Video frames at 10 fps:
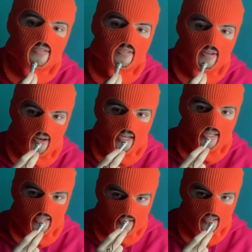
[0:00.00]
All right, he
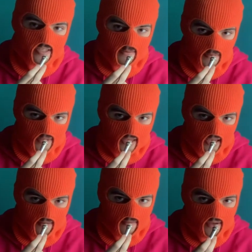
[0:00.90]
does step up the
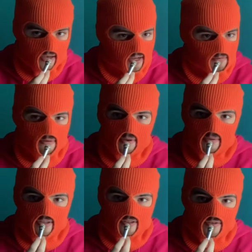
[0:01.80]
game. Wavy Baby
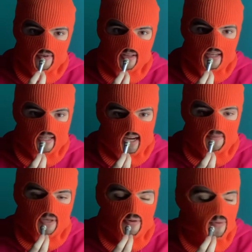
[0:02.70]
starts to realize I got to
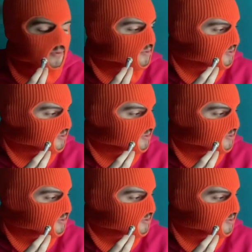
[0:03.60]
be cool.